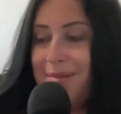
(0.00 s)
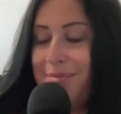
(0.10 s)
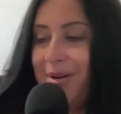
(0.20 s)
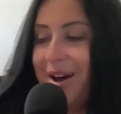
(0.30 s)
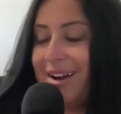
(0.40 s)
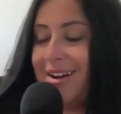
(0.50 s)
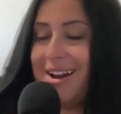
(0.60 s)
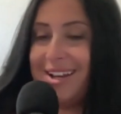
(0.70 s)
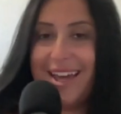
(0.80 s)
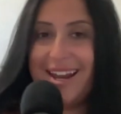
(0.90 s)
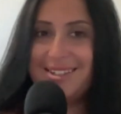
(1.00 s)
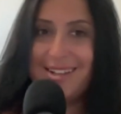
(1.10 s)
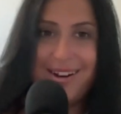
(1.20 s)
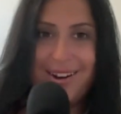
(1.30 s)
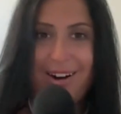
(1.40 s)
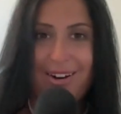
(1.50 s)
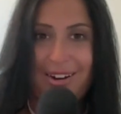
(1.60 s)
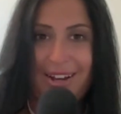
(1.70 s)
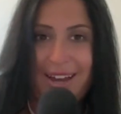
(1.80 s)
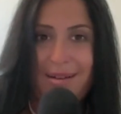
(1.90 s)
player. And again, it's not a knock
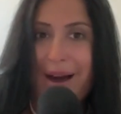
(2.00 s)
on him.